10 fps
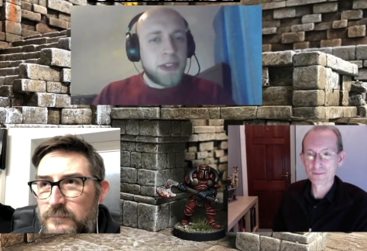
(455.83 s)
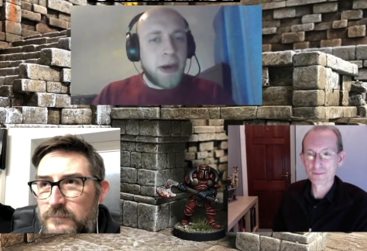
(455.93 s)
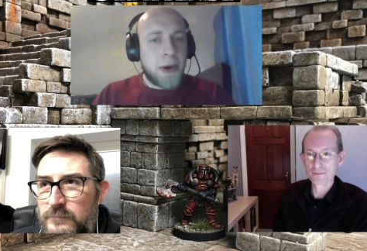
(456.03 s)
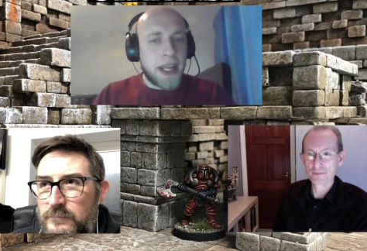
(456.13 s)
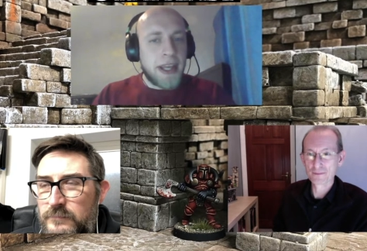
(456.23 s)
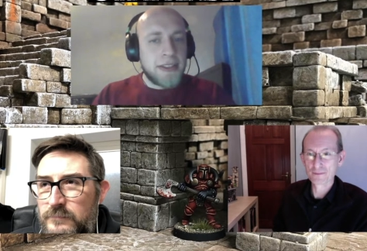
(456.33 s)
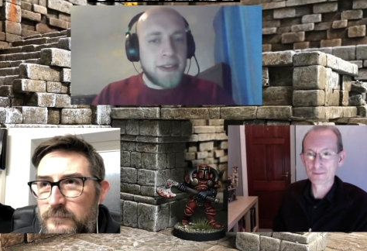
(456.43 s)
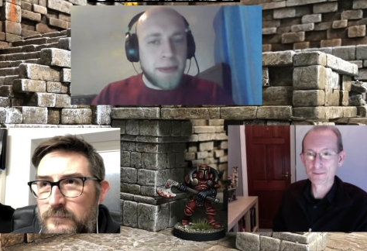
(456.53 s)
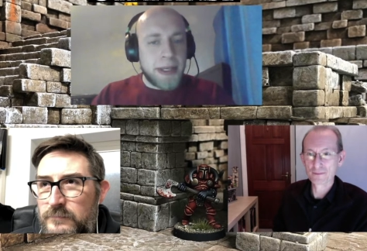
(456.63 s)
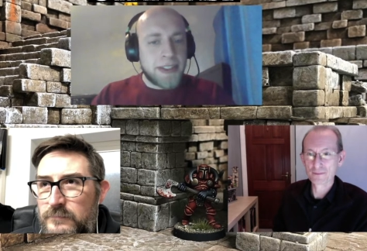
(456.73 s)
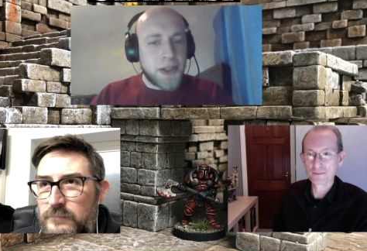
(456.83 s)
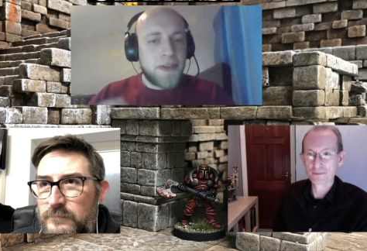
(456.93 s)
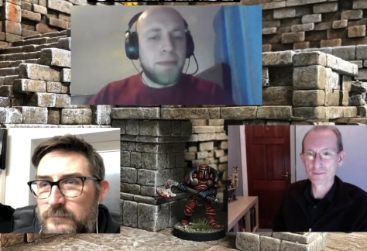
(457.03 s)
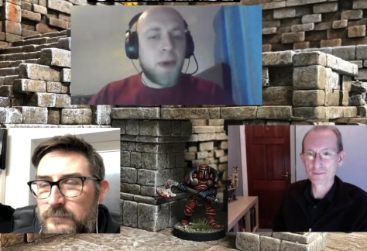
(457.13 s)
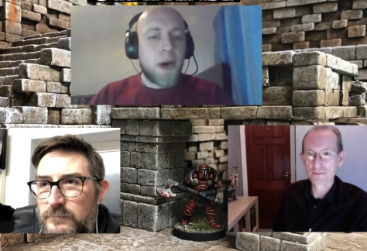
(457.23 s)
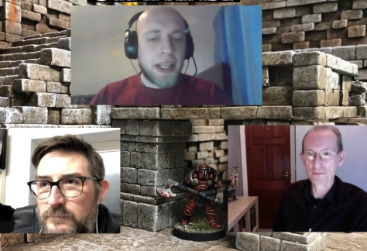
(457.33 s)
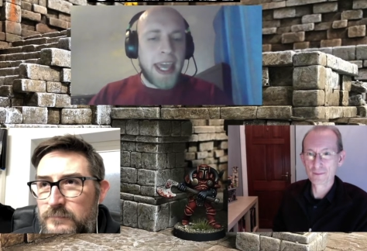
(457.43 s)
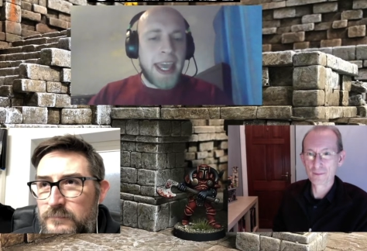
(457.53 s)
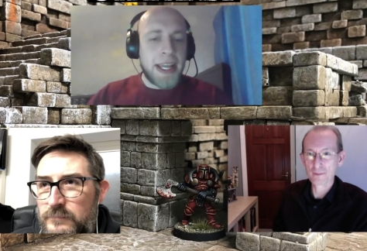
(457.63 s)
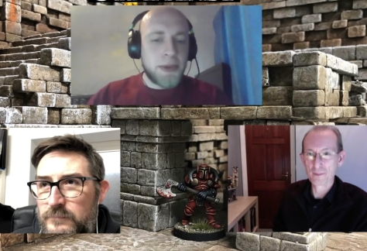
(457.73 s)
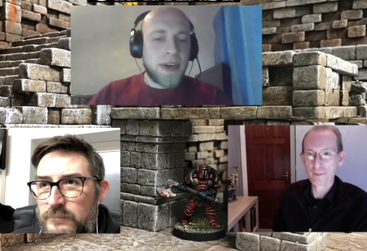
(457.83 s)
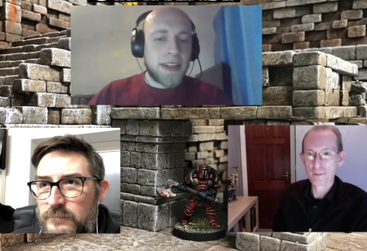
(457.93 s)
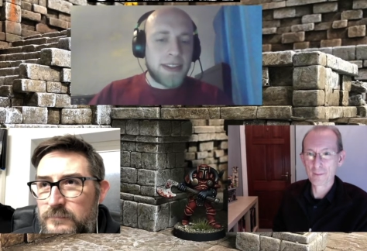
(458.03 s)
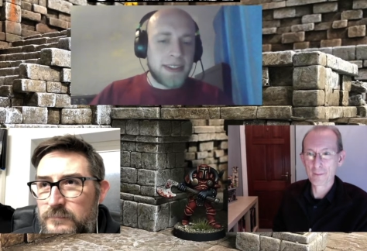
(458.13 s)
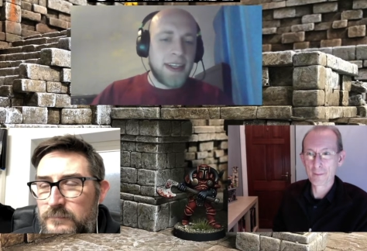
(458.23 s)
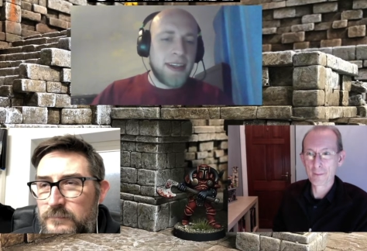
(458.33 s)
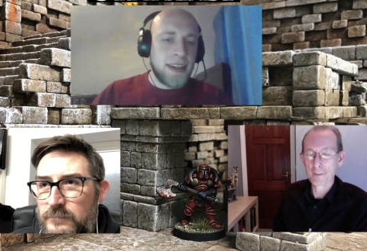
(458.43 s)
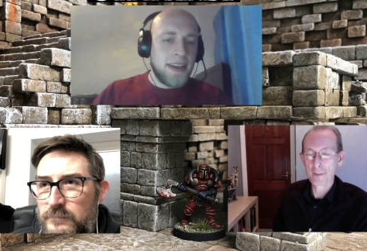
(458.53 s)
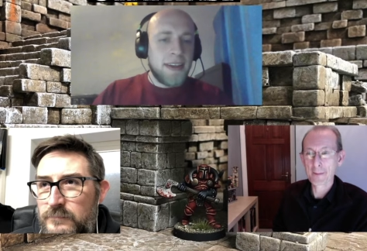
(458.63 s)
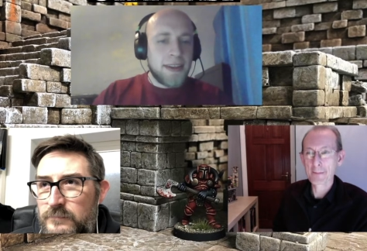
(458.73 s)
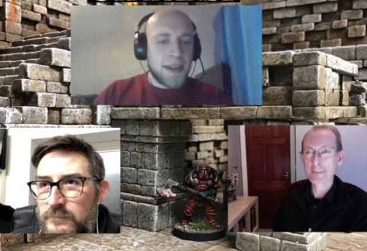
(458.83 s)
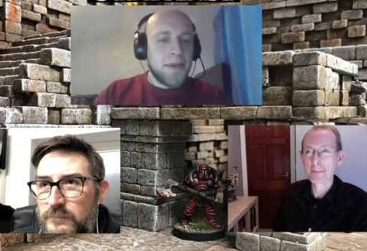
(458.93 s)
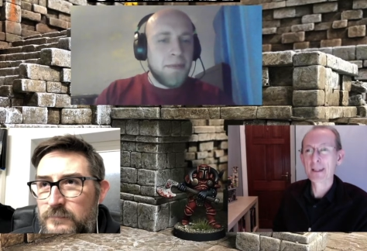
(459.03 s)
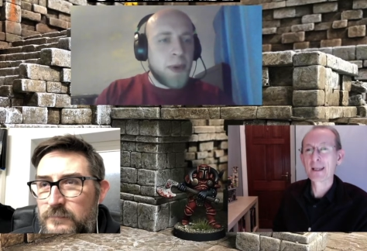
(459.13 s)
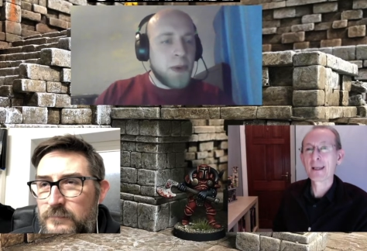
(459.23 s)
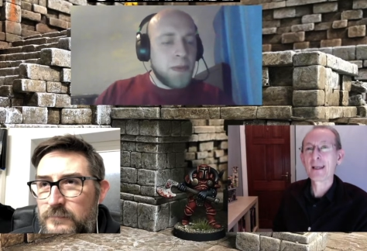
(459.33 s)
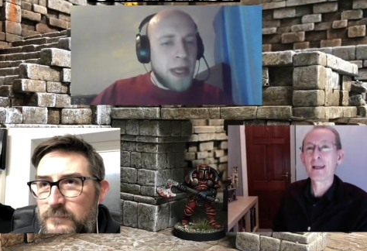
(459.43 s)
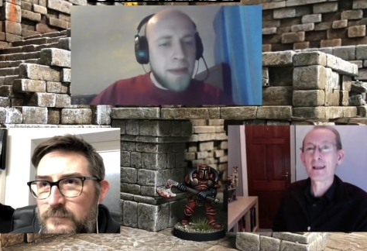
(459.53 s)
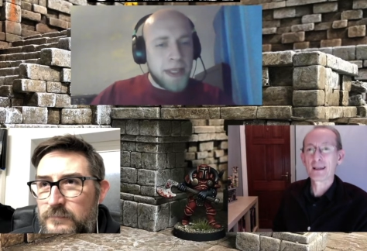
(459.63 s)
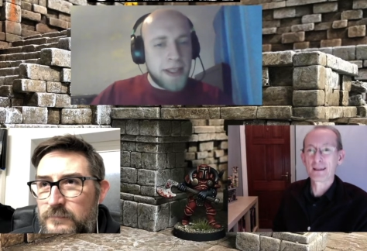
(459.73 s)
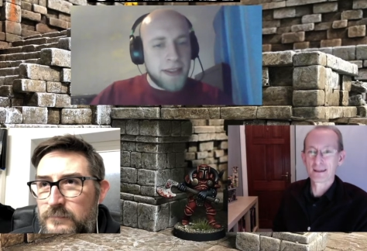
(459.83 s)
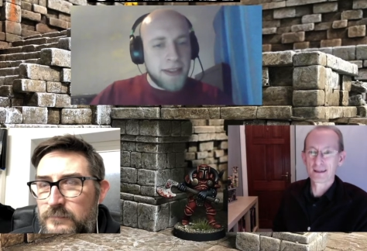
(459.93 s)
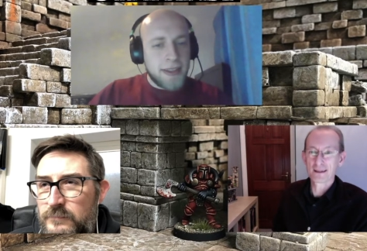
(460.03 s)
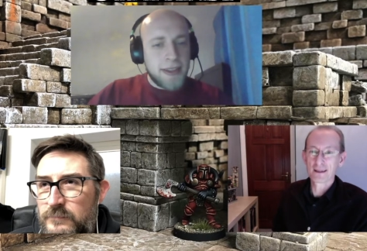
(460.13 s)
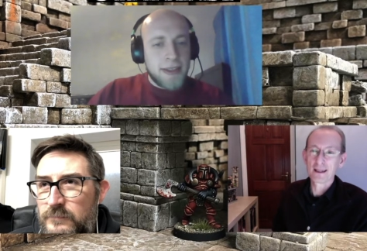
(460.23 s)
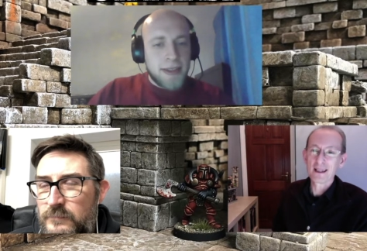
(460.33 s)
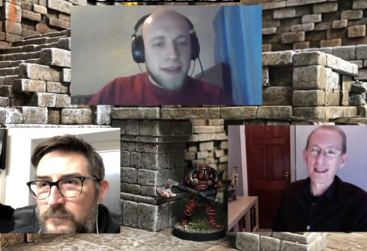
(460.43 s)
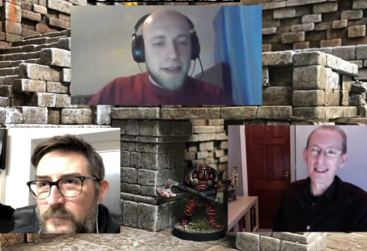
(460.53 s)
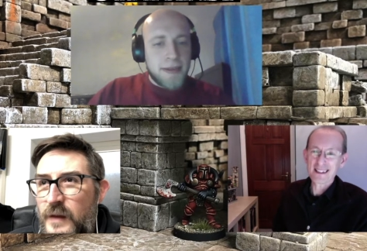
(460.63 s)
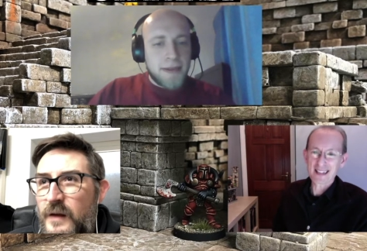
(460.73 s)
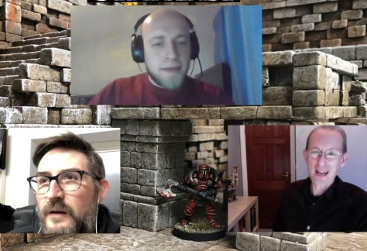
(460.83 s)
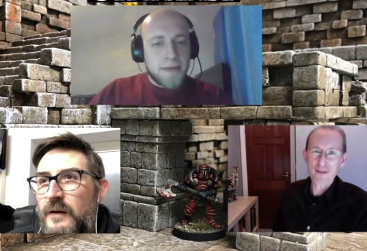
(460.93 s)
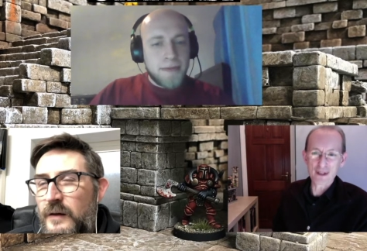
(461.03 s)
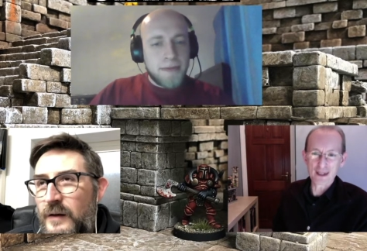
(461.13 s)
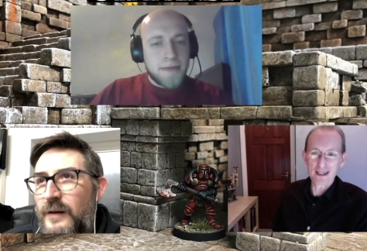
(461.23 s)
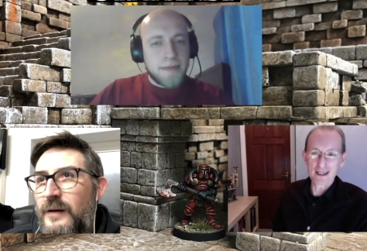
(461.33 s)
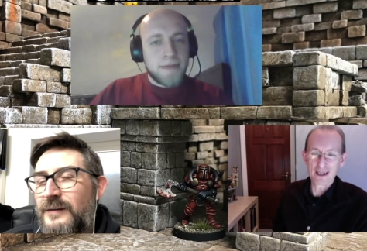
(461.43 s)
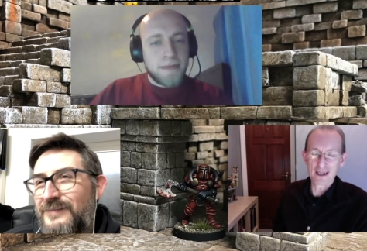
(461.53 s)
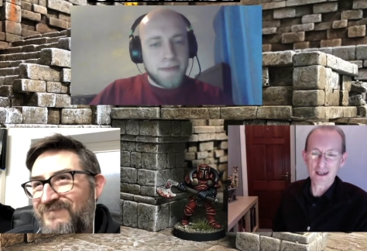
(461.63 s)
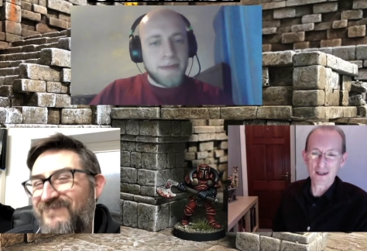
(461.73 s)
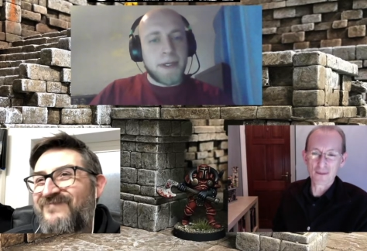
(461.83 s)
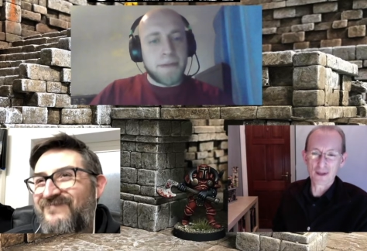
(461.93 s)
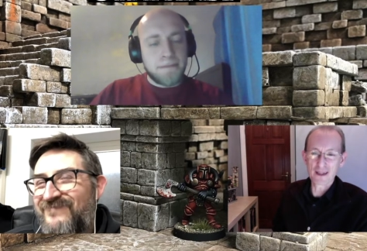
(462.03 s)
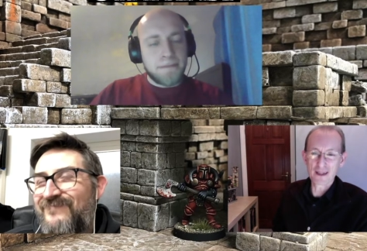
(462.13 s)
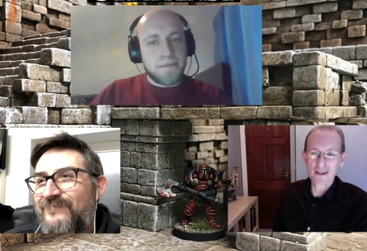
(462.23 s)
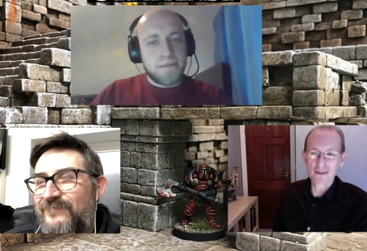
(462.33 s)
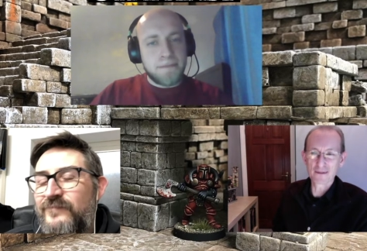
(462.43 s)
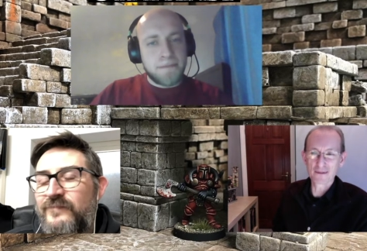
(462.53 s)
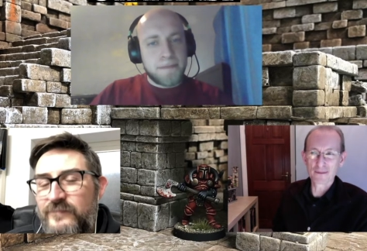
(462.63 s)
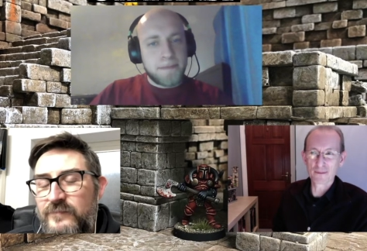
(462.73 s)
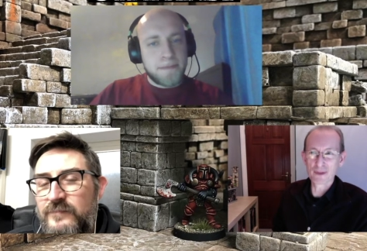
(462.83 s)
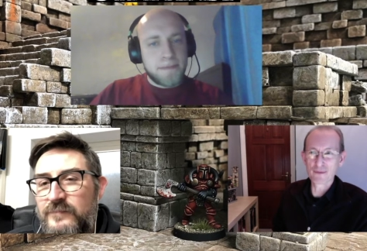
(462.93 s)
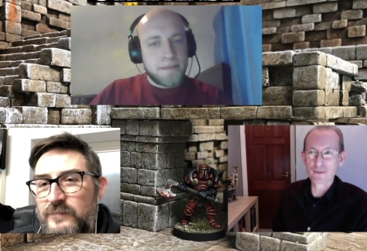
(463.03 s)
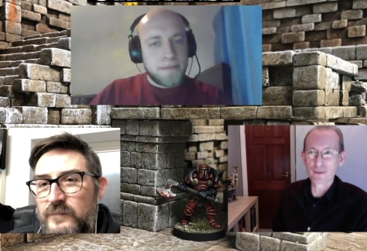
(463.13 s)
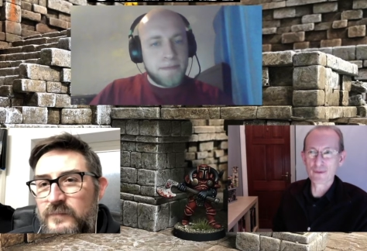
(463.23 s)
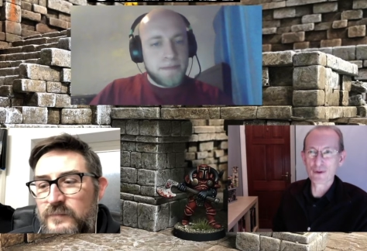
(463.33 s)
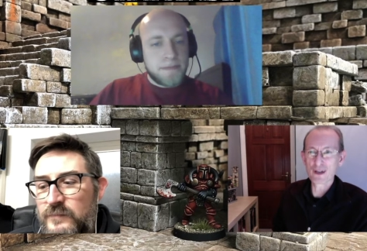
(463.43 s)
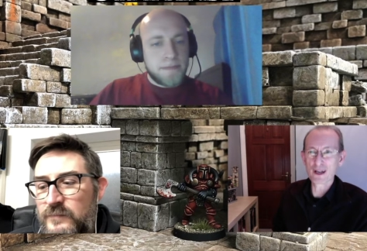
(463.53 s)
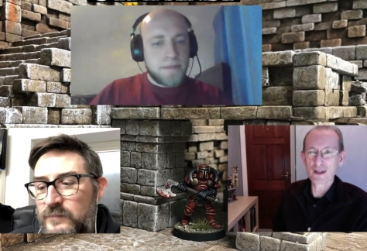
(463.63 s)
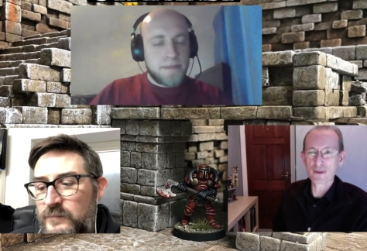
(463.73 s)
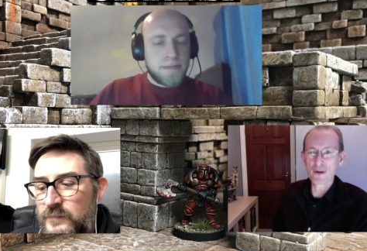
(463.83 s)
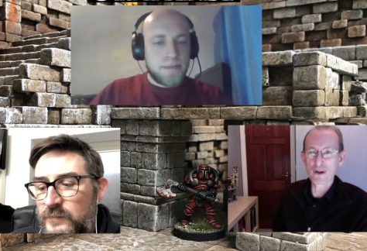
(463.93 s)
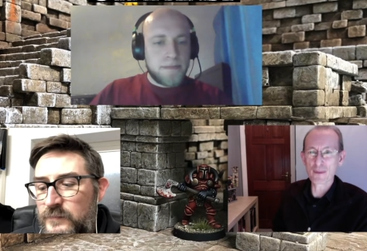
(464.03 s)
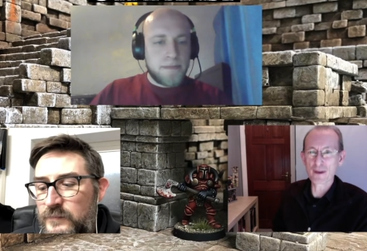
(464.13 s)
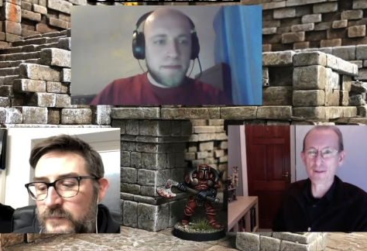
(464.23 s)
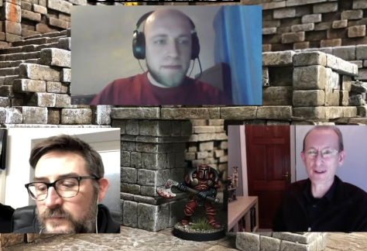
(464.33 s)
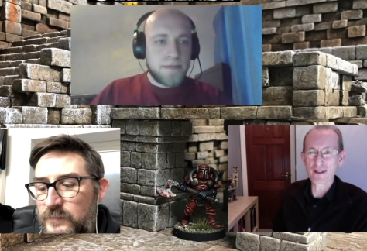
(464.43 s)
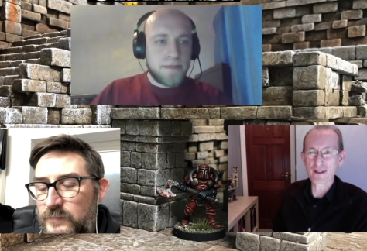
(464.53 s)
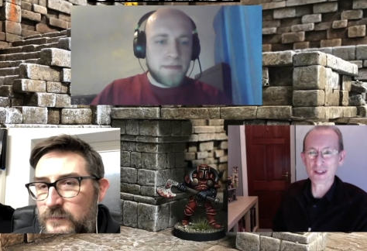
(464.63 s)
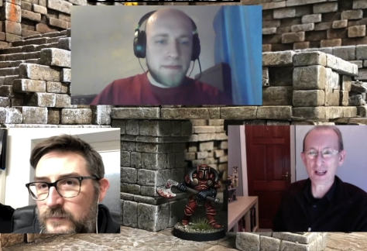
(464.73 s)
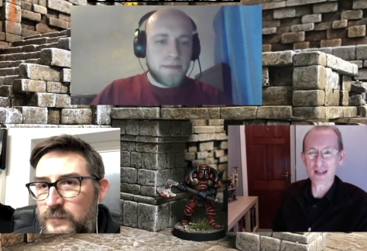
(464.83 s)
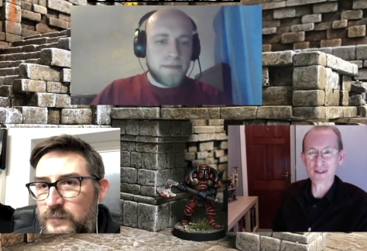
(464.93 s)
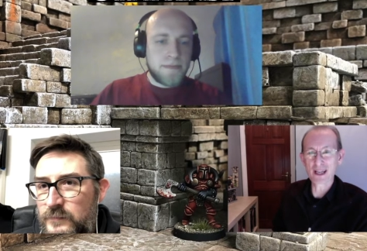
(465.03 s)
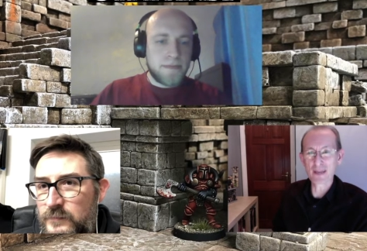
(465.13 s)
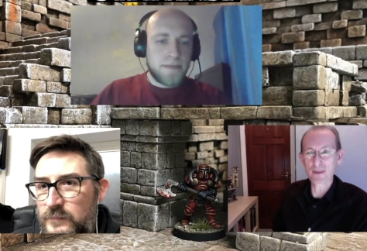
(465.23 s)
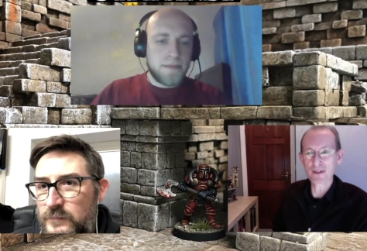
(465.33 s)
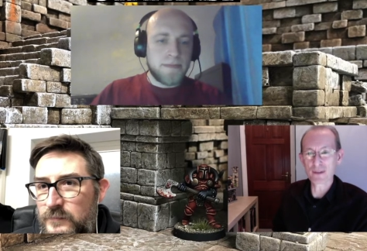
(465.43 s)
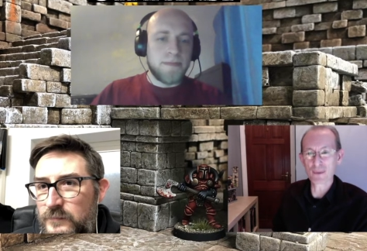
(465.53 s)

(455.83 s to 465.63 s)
Speaker 1: nowadays to be sort of more engaged with fantasy than pulp, maybe?
Speaker 2: Definitely. I think we've all kind of grown up in a fantasy landscape in some